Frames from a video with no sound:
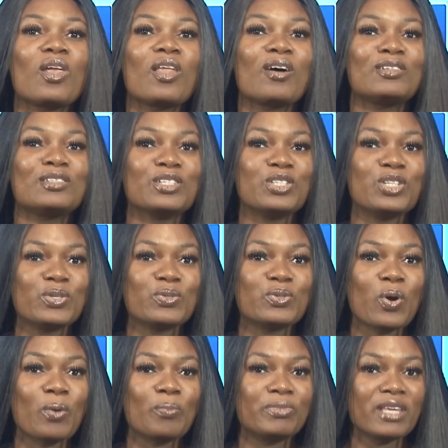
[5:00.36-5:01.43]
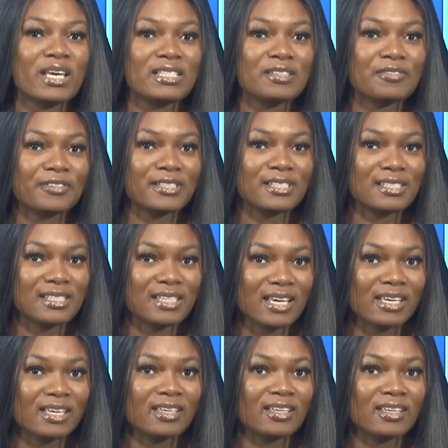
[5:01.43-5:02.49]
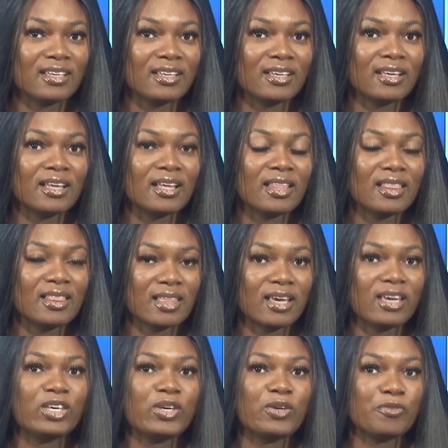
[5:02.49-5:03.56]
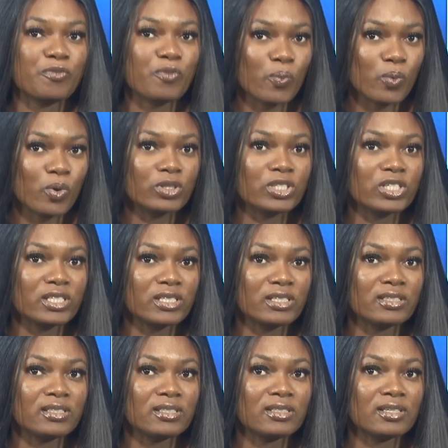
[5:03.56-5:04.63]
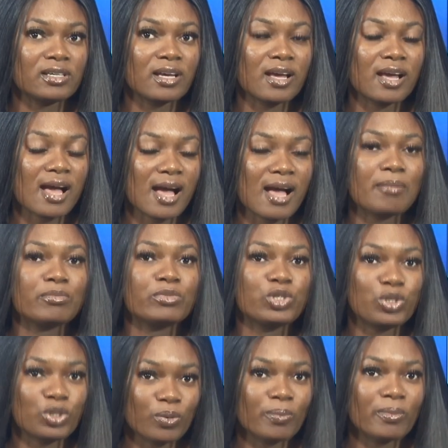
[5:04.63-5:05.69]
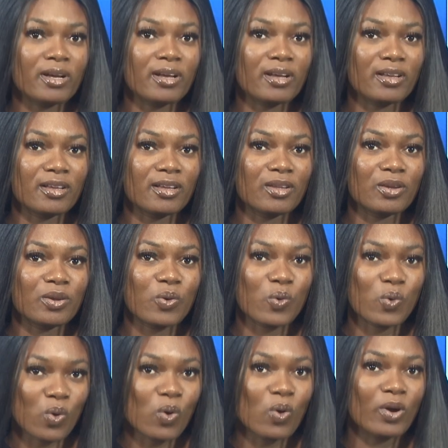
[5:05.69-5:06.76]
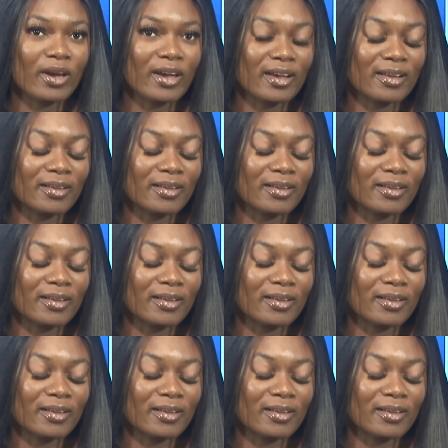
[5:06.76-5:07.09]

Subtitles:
on the news update for today. Thank you for watching. I'm Choma Okohe.